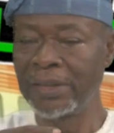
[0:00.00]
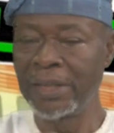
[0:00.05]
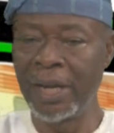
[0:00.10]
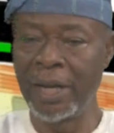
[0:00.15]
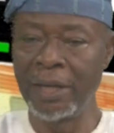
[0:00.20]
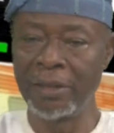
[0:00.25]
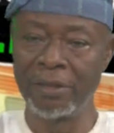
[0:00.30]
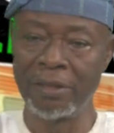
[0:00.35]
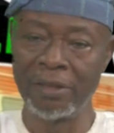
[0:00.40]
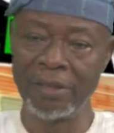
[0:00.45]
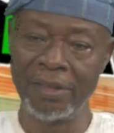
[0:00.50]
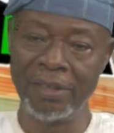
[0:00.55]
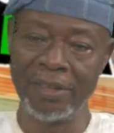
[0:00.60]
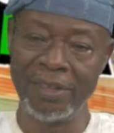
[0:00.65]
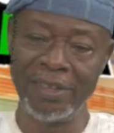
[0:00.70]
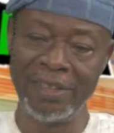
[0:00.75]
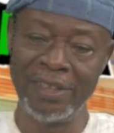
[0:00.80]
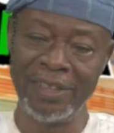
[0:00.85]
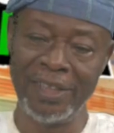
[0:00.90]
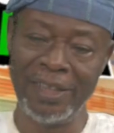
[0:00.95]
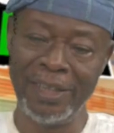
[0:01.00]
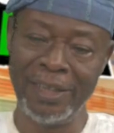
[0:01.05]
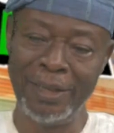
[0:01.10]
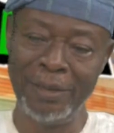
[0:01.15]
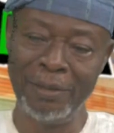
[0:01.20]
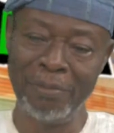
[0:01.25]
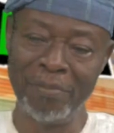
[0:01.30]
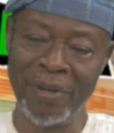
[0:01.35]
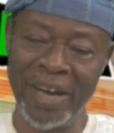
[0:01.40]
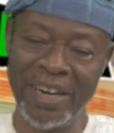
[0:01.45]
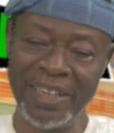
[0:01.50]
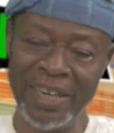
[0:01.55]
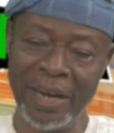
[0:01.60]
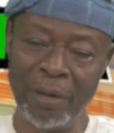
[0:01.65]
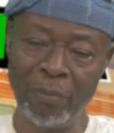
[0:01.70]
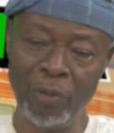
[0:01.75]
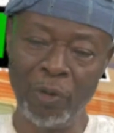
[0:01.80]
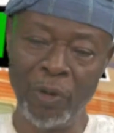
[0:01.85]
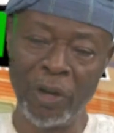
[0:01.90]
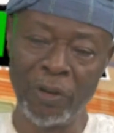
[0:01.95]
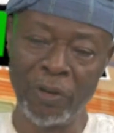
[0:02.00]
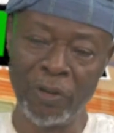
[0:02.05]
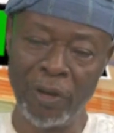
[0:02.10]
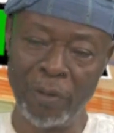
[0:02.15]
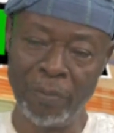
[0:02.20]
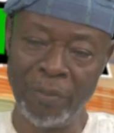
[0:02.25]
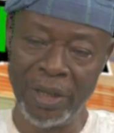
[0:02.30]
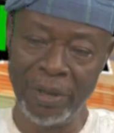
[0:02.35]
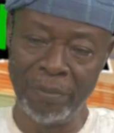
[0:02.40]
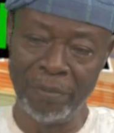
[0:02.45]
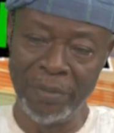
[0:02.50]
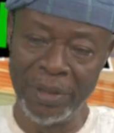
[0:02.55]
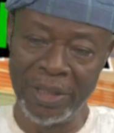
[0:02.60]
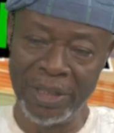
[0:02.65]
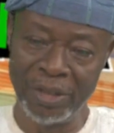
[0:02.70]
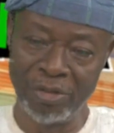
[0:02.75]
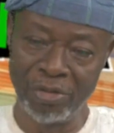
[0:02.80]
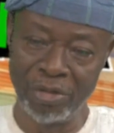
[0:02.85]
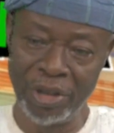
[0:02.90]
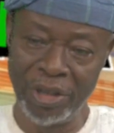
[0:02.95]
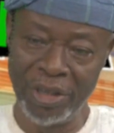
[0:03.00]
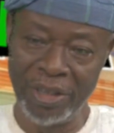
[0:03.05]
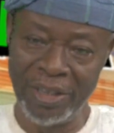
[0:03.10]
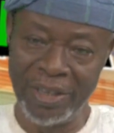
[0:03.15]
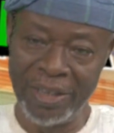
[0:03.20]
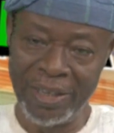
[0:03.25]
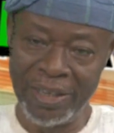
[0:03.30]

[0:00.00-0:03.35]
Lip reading: Charles, the Marine and Blue Economy Ministry